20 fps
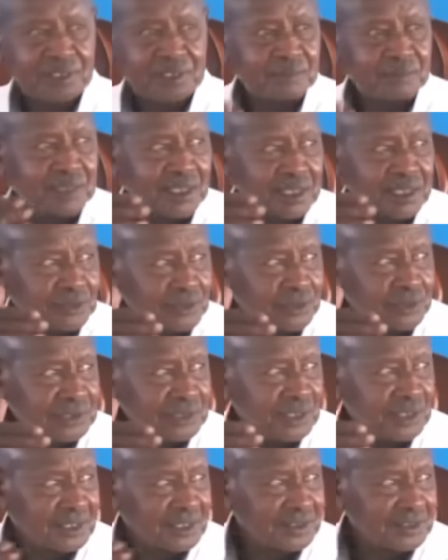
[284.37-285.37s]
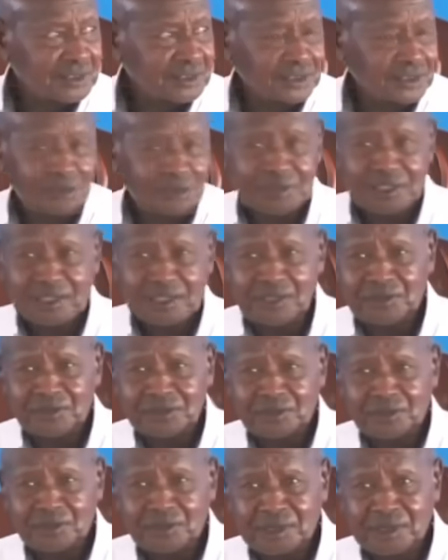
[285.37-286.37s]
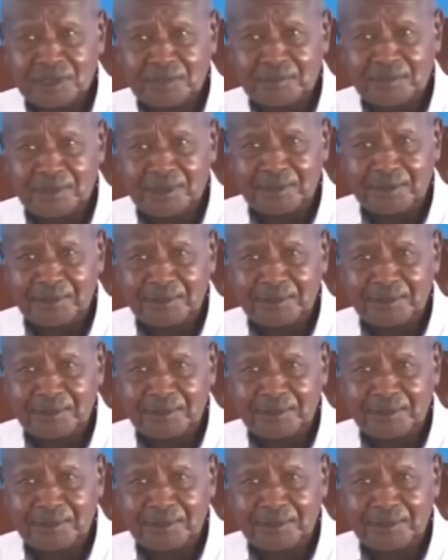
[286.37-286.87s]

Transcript: my daughter, the Secretary General, was talking about.